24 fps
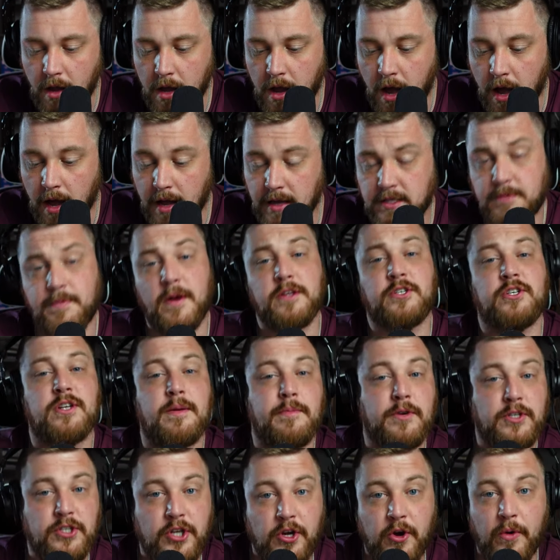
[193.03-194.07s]
Uh, sponsor
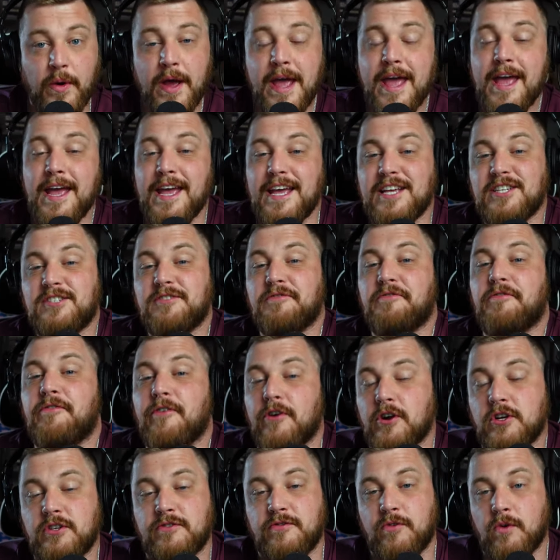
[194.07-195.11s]
number two is
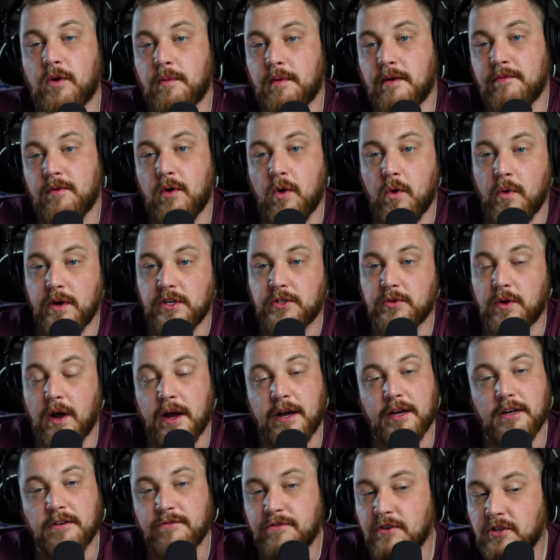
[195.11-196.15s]
First Form. I'm always
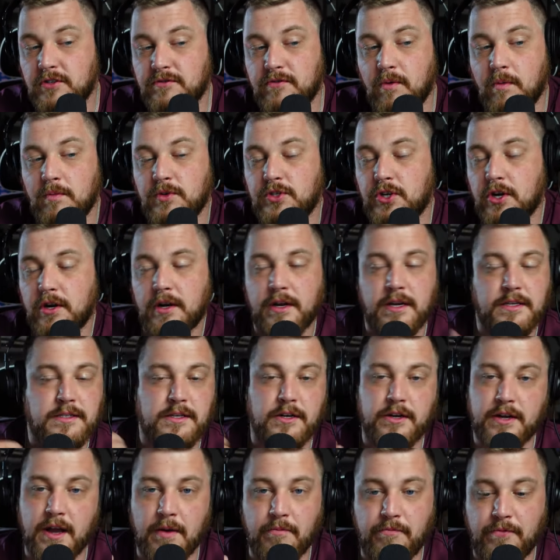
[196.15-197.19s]
rocking a First Form shirt because
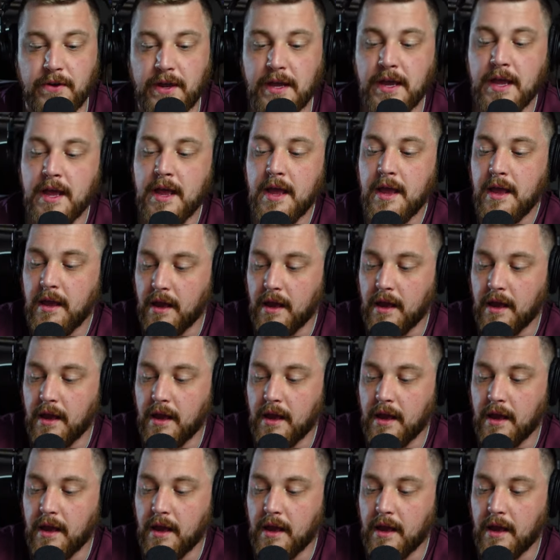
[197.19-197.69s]
they're comfy.